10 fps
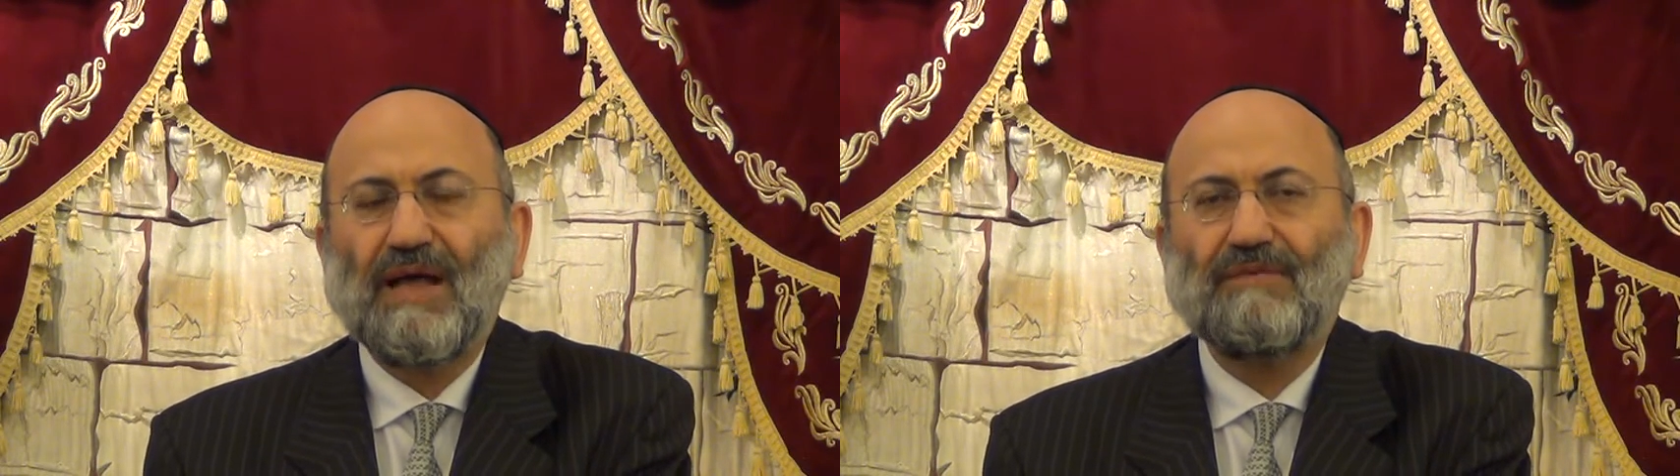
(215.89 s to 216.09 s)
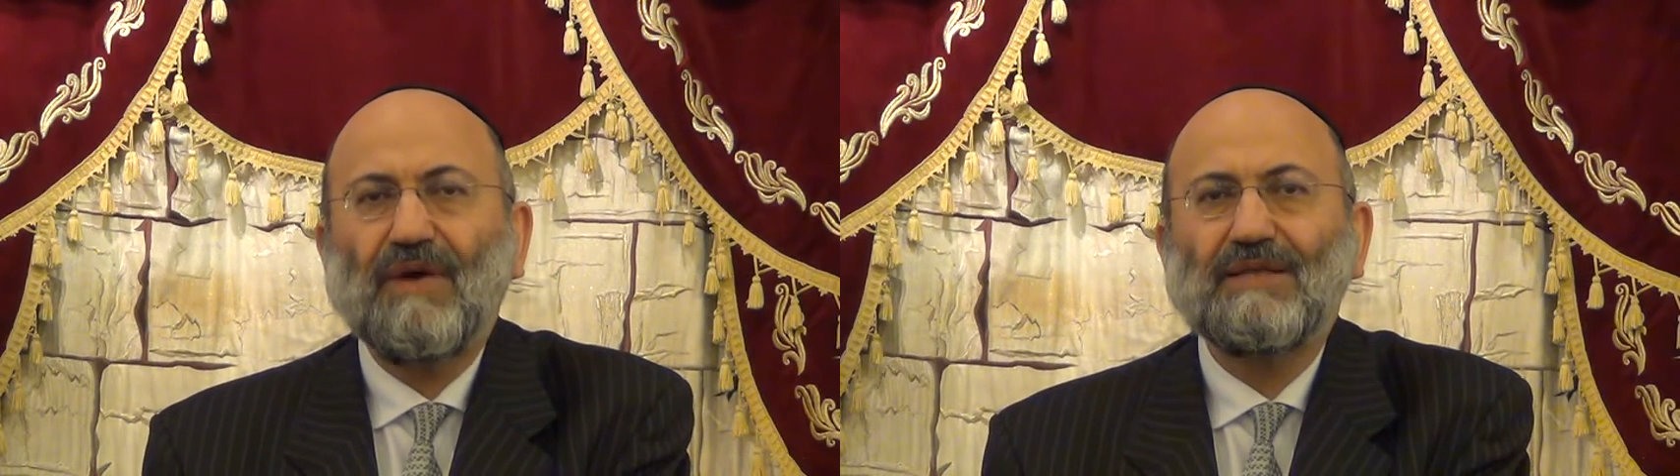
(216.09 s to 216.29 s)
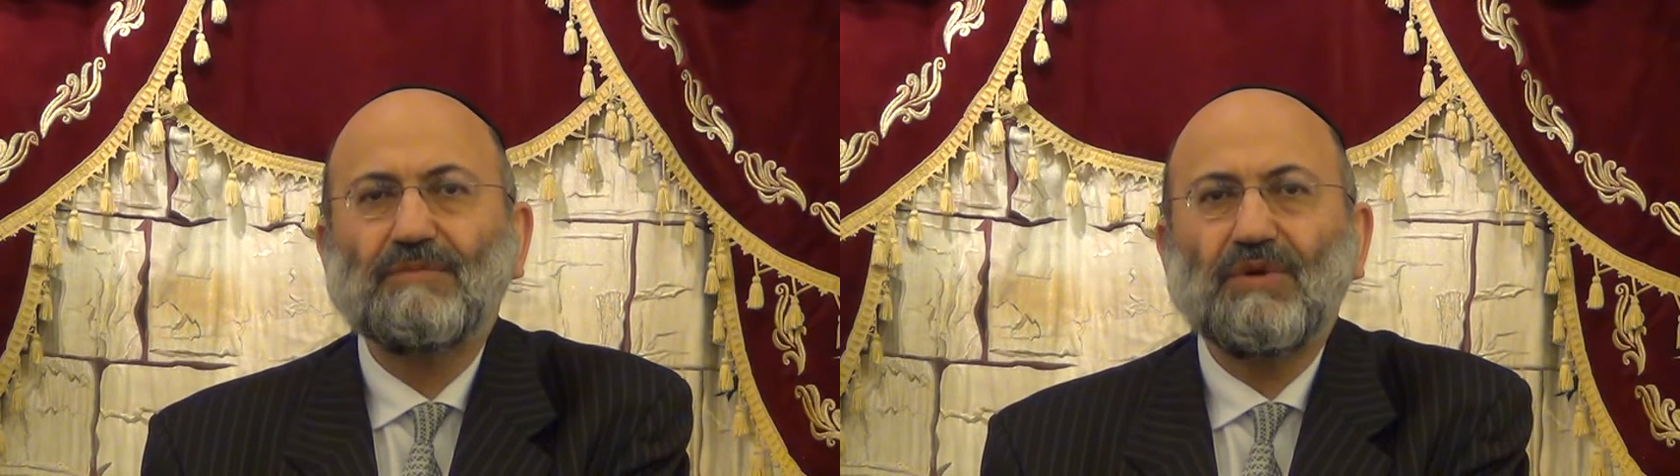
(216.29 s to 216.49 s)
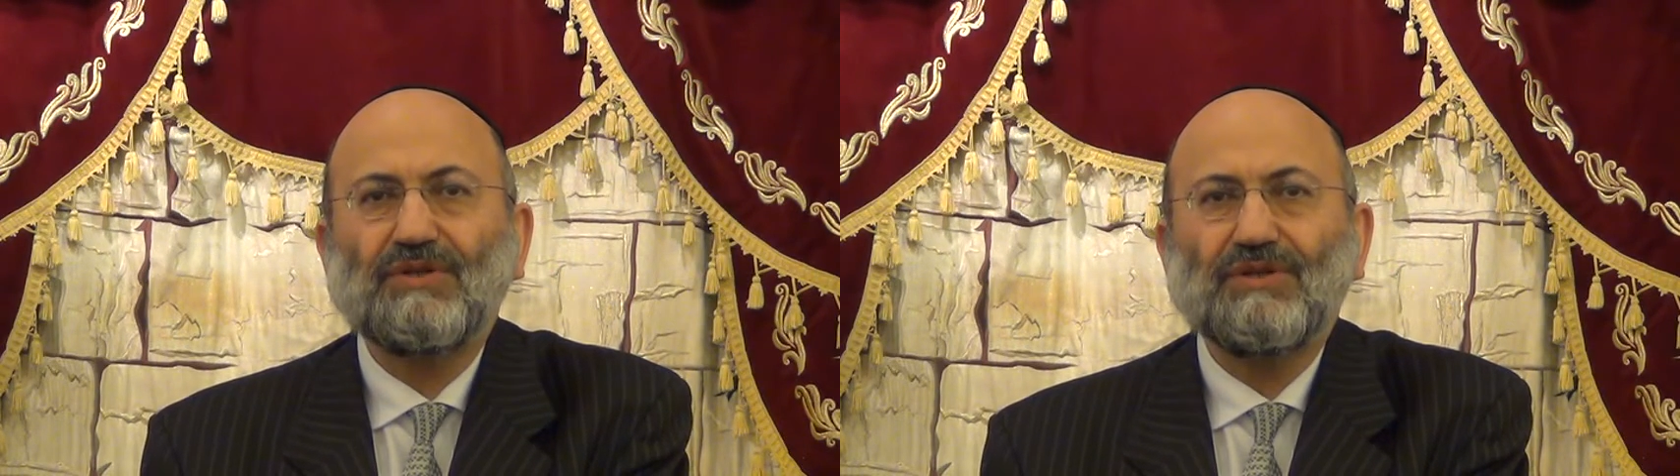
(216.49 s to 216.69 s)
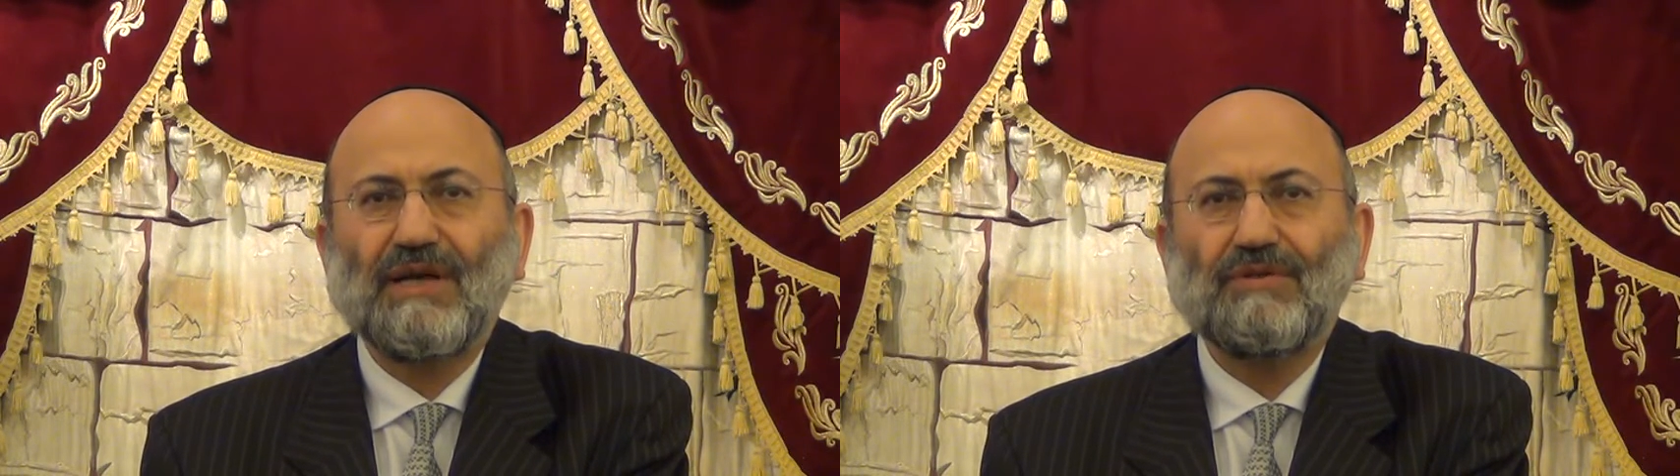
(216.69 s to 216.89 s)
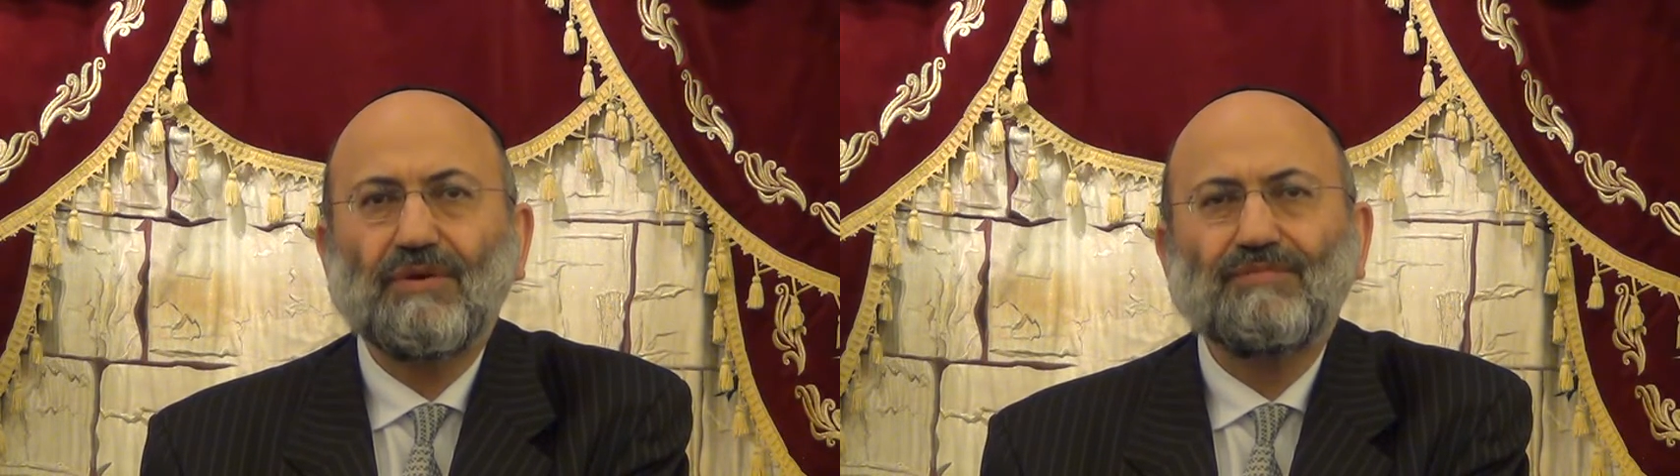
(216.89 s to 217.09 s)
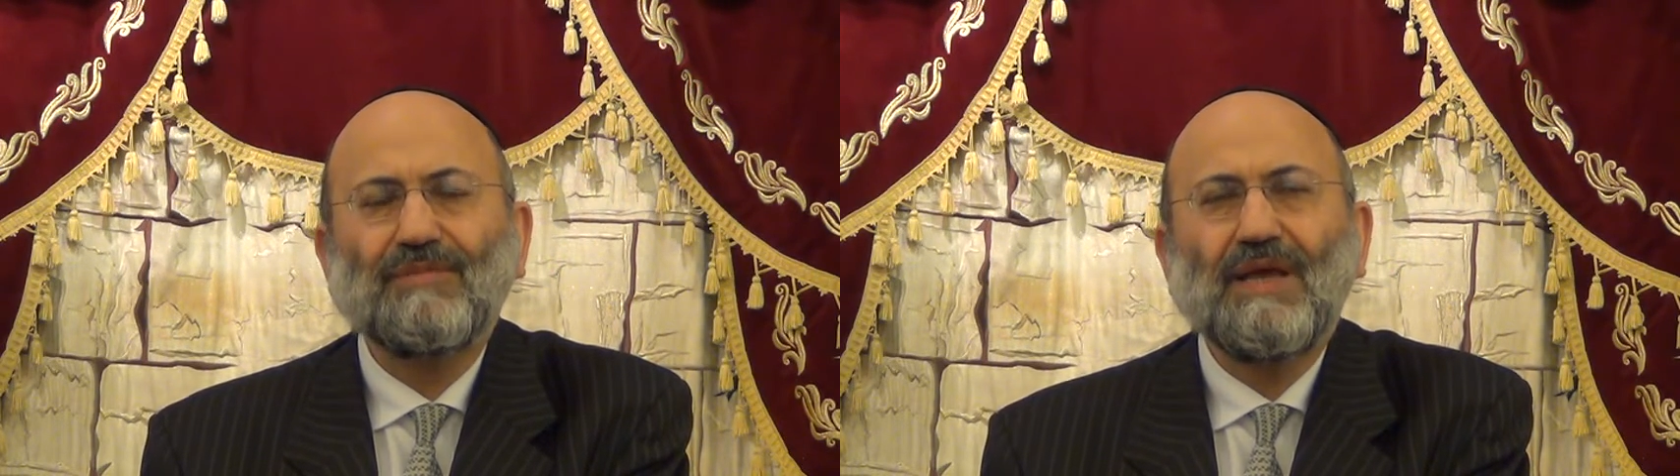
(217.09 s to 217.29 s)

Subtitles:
and finds pressure at home.